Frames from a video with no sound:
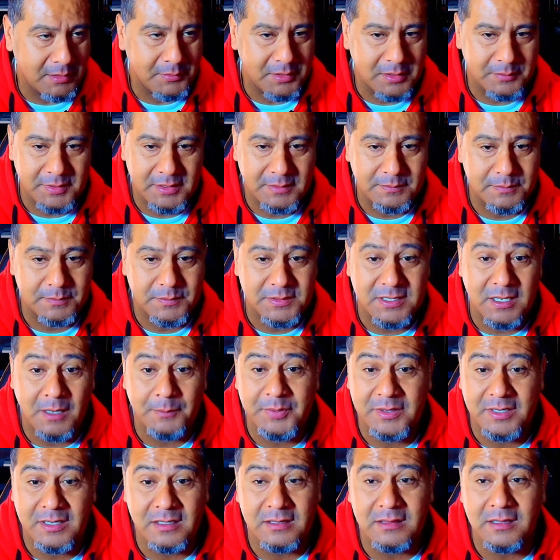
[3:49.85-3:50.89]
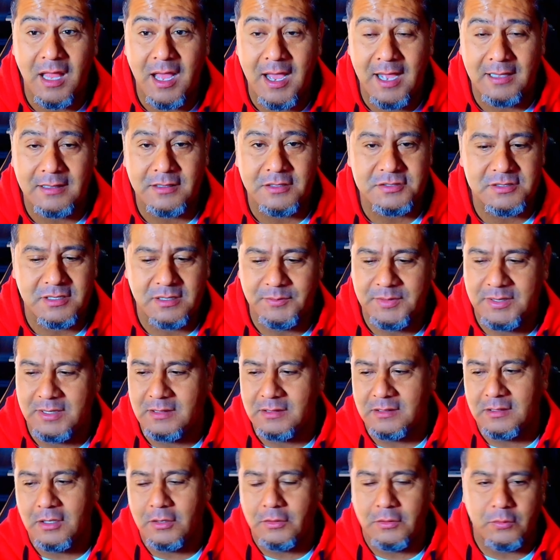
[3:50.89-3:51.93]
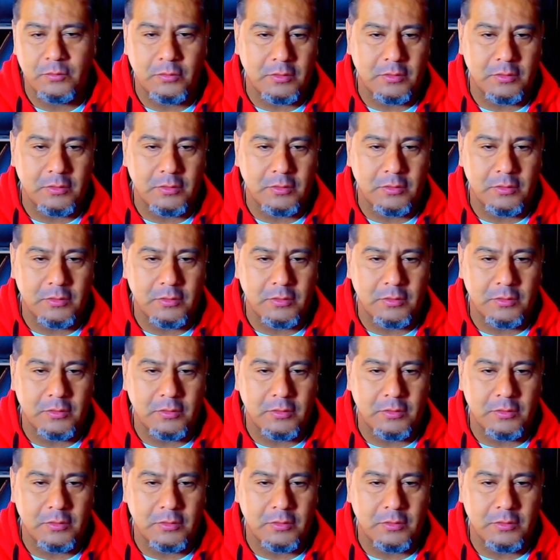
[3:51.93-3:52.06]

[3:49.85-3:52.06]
I'm going to be dumping a lot. There's going to be a load